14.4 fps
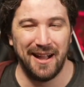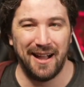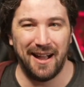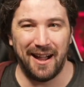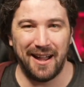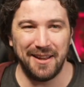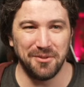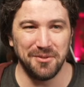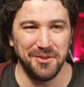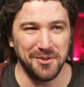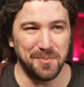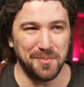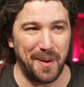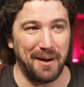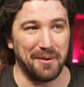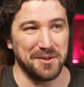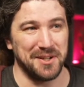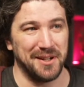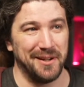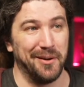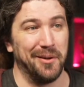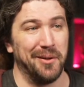I don't use
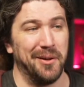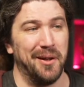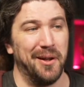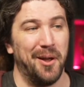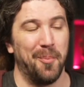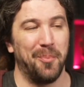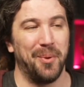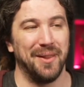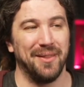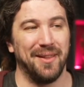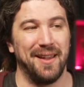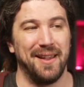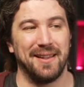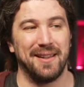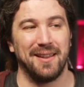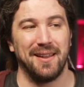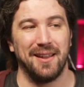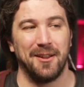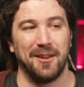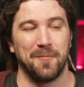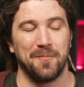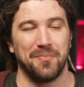PowerShell, but like
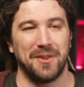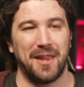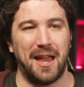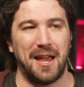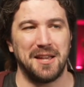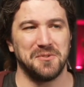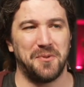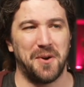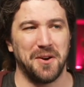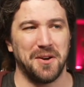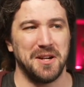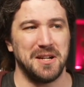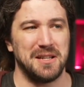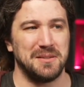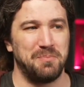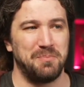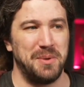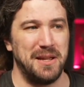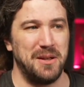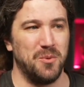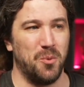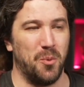as far as
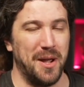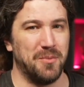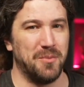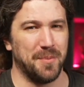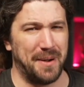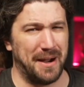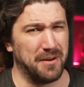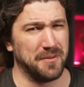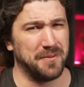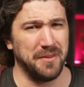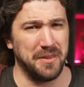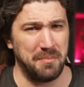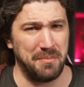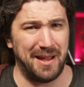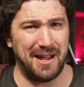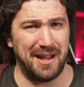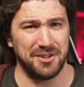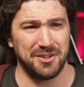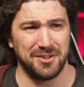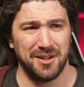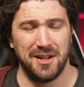being way more powerful than Bash,